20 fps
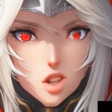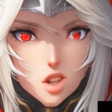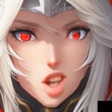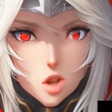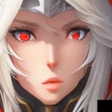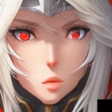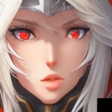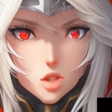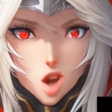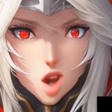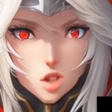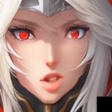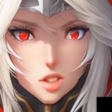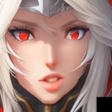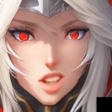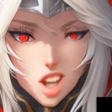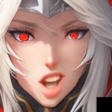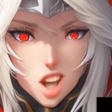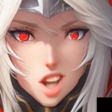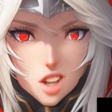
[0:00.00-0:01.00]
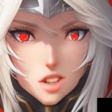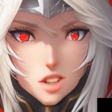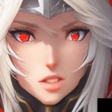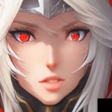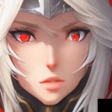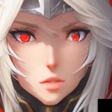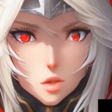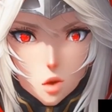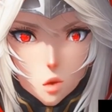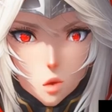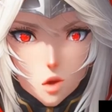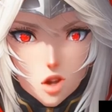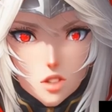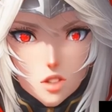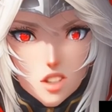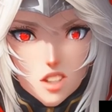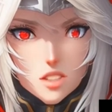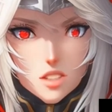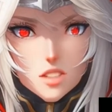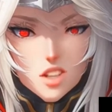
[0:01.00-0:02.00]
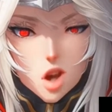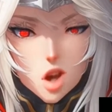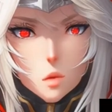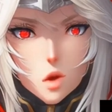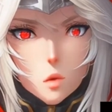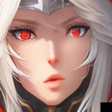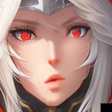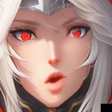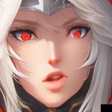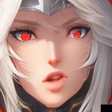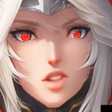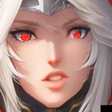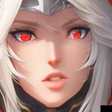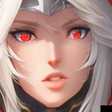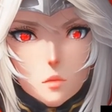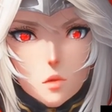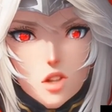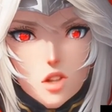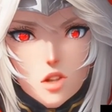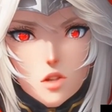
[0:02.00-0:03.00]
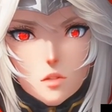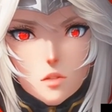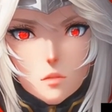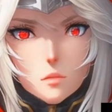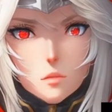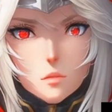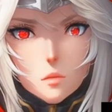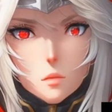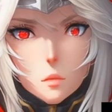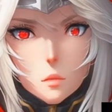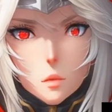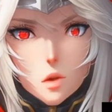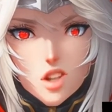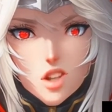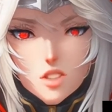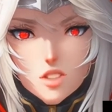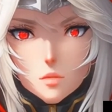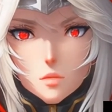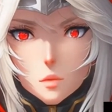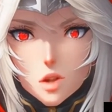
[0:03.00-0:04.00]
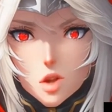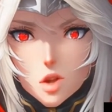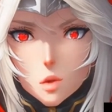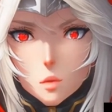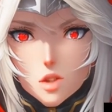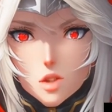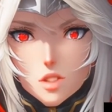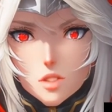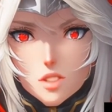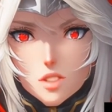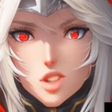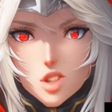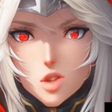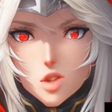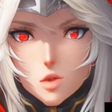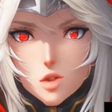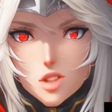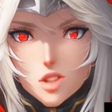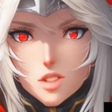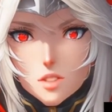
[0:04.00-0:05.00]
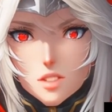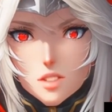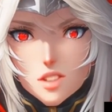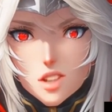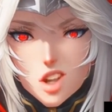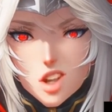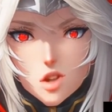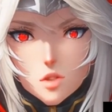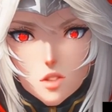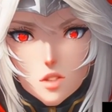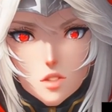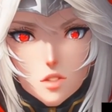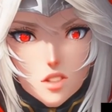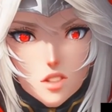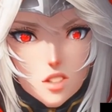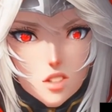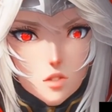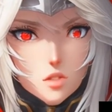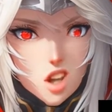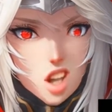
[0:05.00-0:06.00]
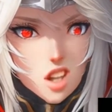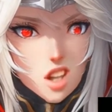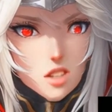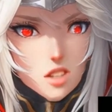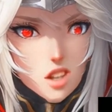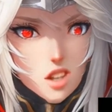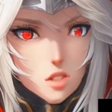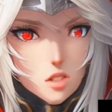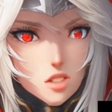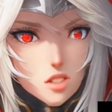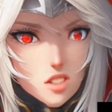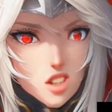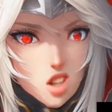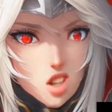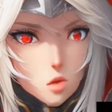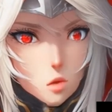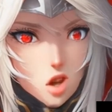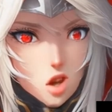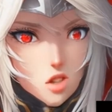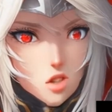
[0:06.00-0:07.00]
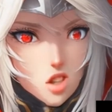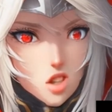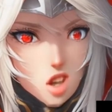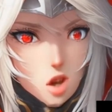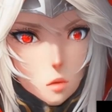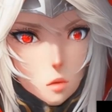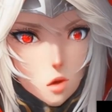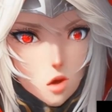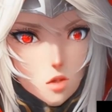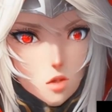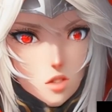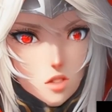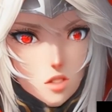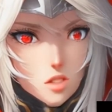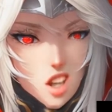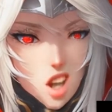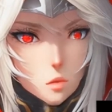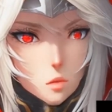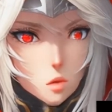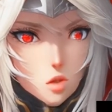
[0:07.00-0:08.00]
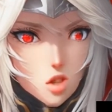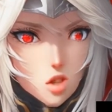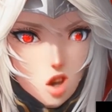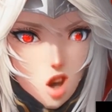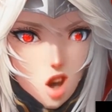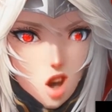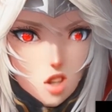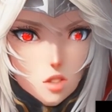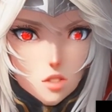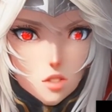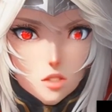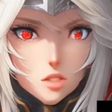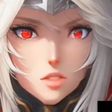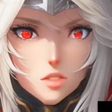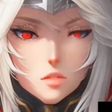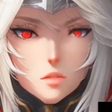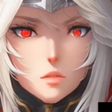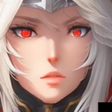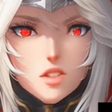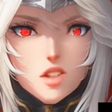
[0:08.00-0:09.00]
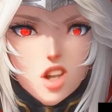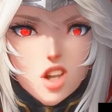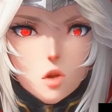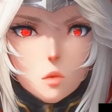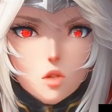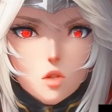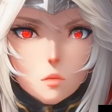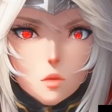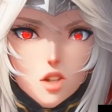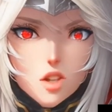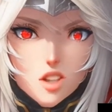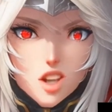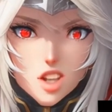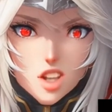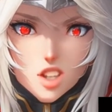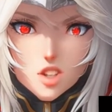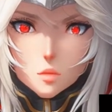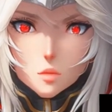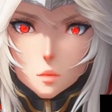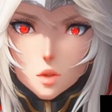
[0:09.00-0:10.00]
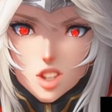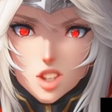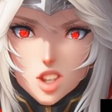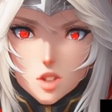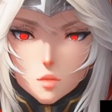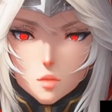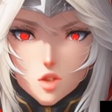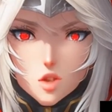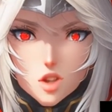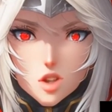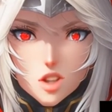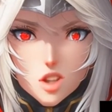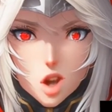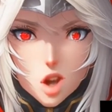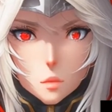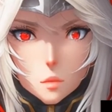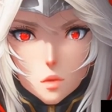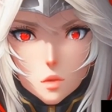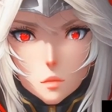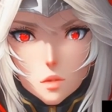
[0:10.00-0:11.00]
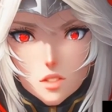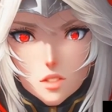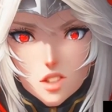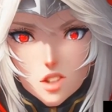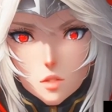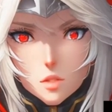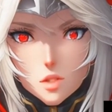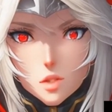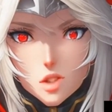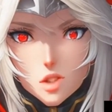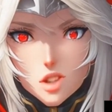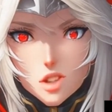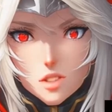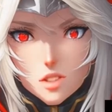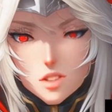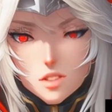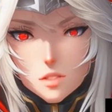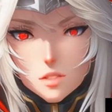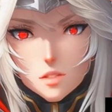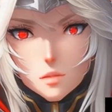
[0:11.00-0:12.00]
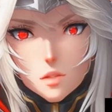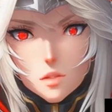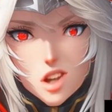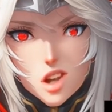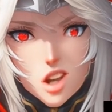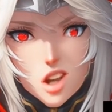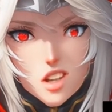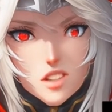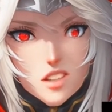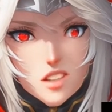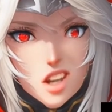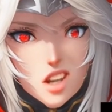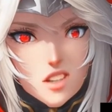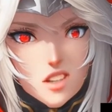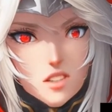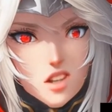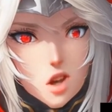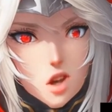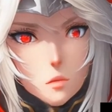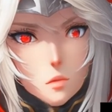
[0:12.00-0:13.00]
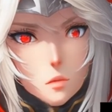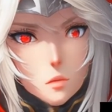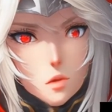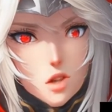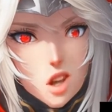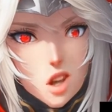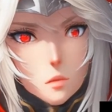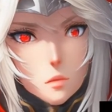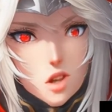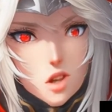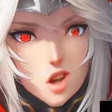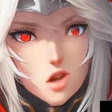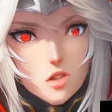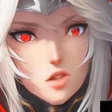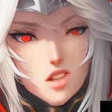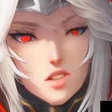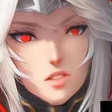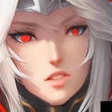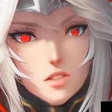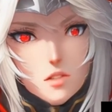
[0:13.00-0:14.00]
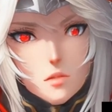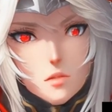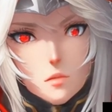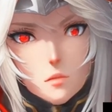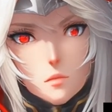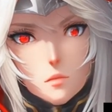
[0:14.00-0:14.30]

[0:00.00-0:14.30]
It was all a lie, or at least now I want it to be. Because of my own insecurities and carelessness of handling this situation, a person's life was lost. It was my naive behavior and optimistic thinking. I had lightened up and became careless.